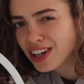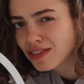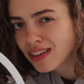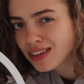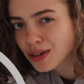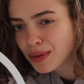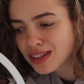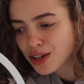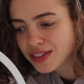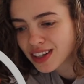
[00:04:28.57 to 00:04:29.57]
I don't really think of
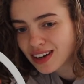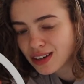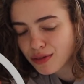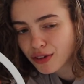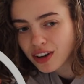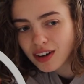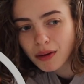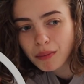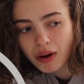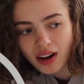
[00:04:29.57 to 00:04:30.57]
myself as a clean freak,
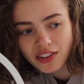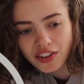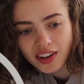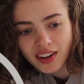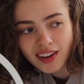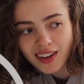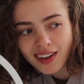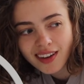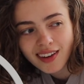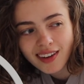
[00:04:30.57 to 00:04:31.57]
but
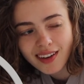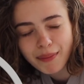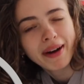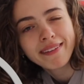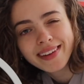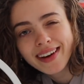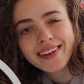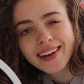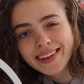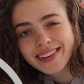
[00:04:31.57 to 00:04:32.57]
apparently I
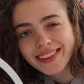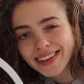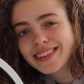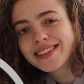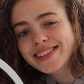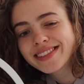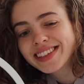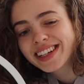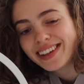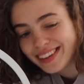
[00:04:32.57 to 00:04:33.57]
like things
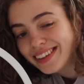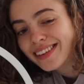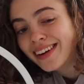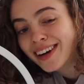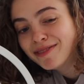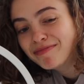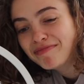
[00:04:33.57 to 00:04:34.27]
cleaner.